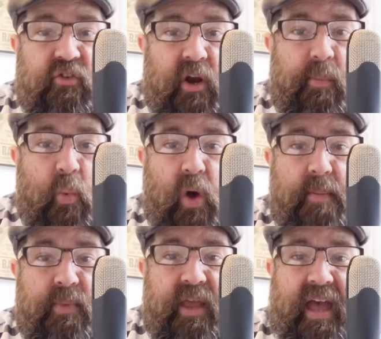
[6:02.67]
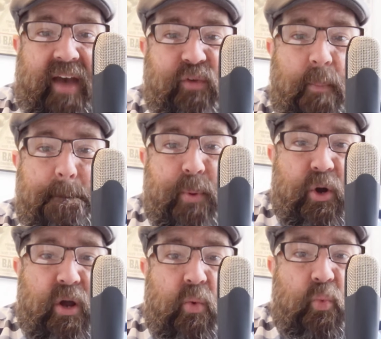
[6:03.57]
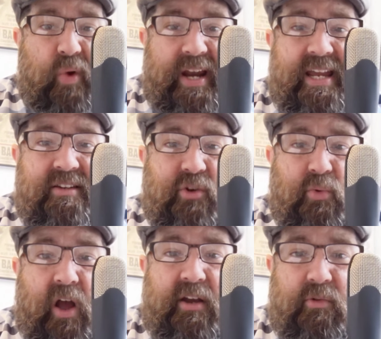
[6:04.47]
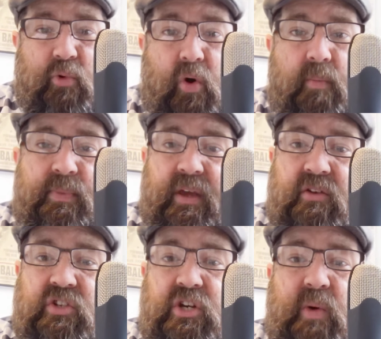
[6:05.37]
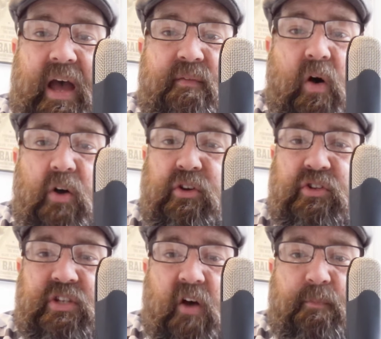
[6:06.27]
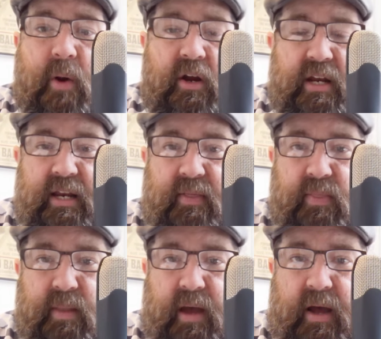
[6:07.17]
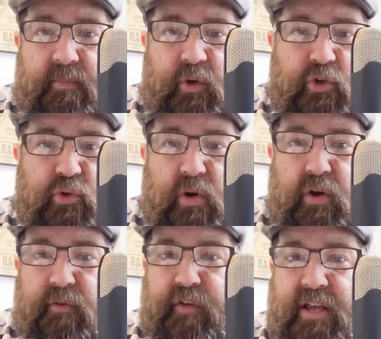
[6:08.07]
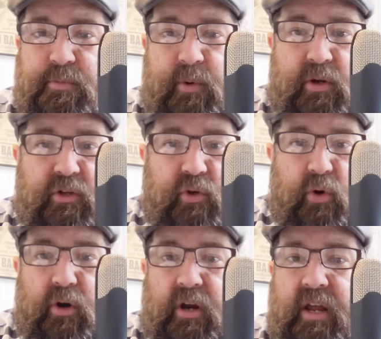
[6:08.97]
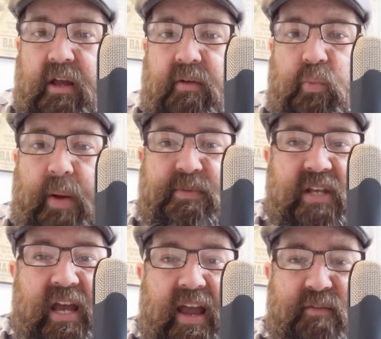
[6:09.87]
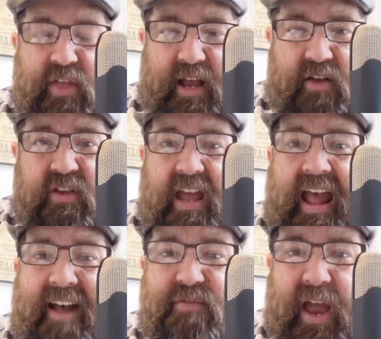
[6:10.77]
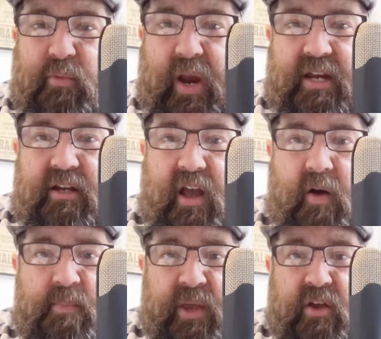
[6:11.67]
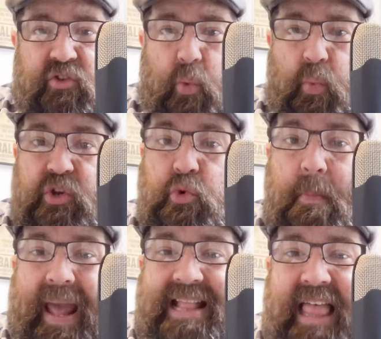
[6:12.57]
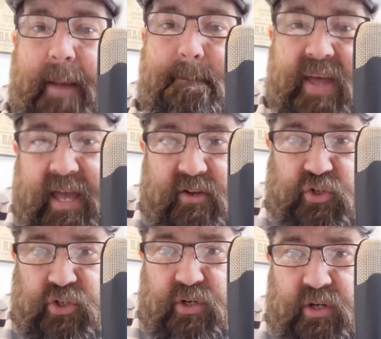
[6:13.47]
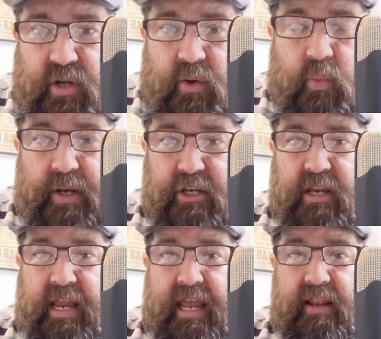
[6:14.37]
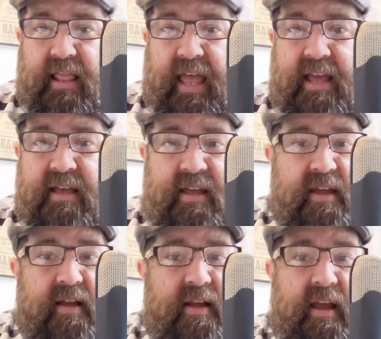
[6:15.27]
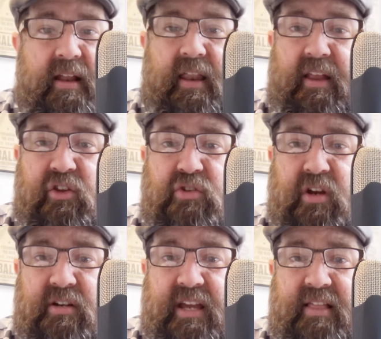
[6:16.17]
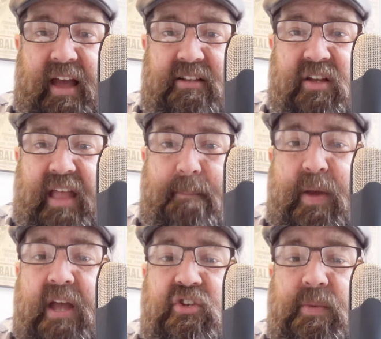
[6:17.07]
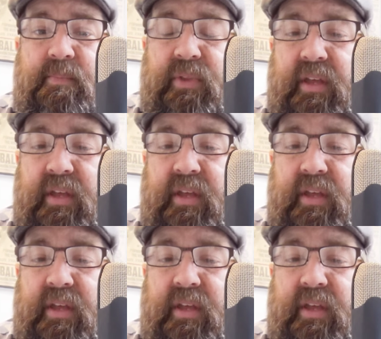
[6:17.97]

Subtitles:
So number one, have your book ready to rock and roll. Two, have all your self-marketing, your Facebook, your website, everything else, have that ready to go. So when you make that pitch, and you start to get likes on that pitch,